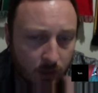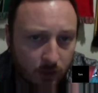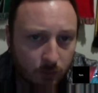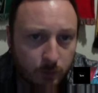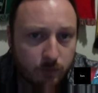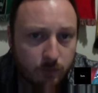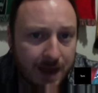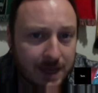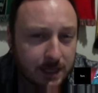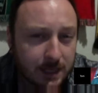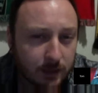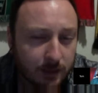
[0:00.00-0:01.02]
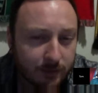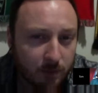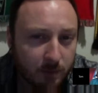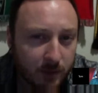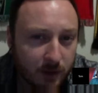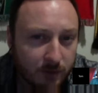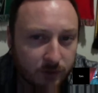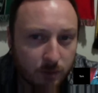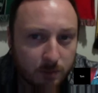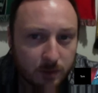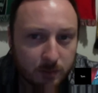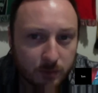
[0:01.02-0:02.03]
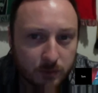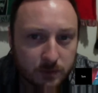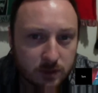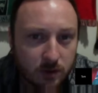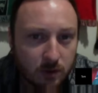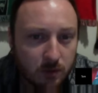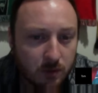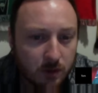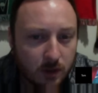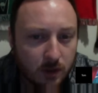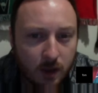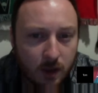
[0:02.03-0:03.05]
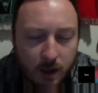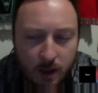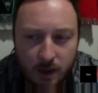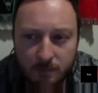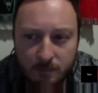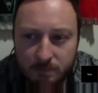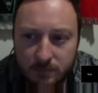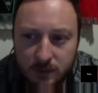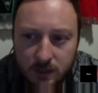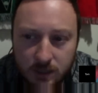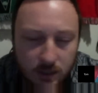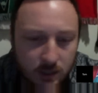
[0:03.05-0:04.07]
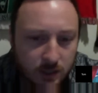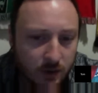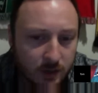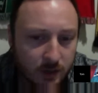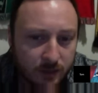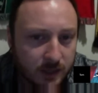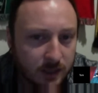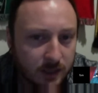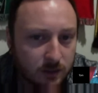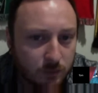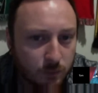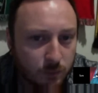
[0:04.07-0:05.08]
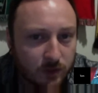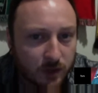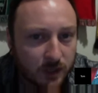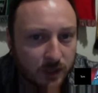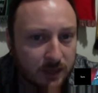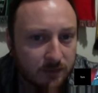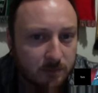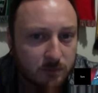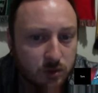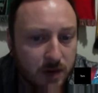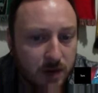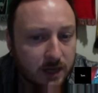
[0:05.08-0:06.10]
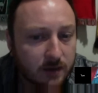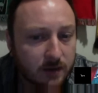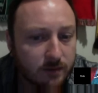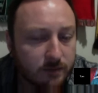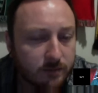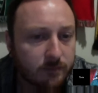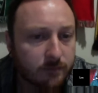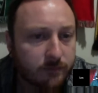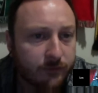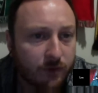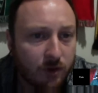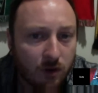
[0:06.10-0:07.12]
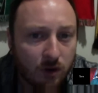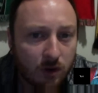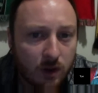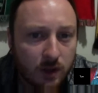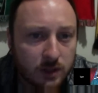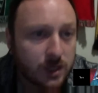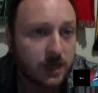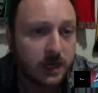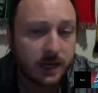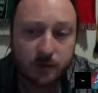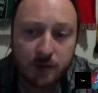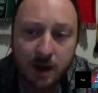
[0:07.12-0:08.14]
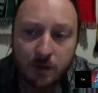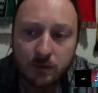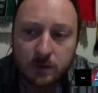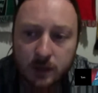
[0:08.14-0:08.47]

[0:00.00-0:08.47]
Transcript: we were writing La Volpe off a couple of months ago. And I think we've got to give him credit for turning it around,